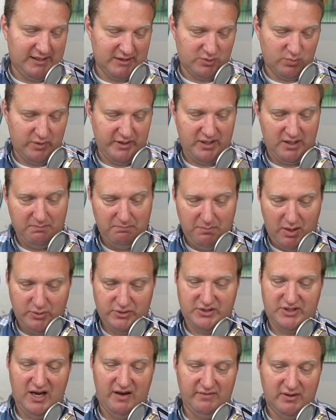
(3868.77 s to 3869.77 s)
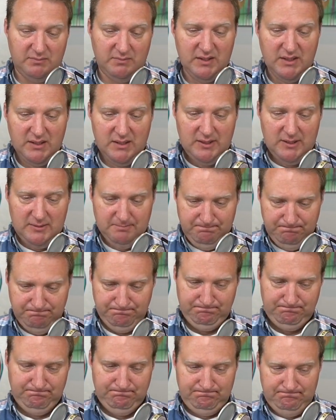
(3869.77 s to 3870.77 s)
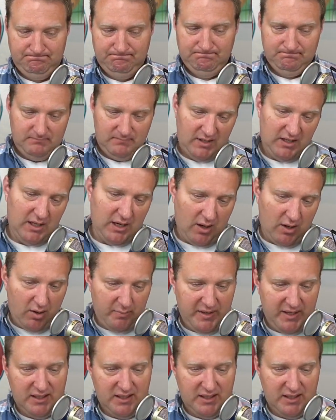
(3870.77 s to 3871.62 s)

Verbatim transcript: honest with you. Most of them, you know,